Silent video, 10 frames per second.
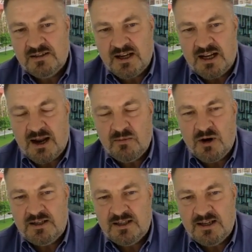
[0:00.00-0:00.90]

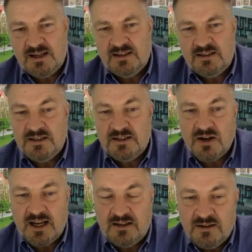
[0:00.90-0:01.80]
collaborating in the
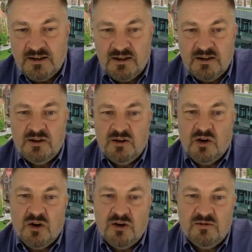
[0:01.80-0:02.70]
design
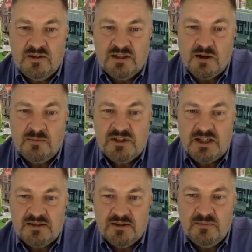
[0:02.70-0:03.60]
of a
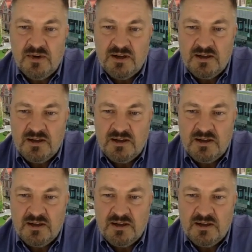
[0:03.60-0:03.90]
subsystem.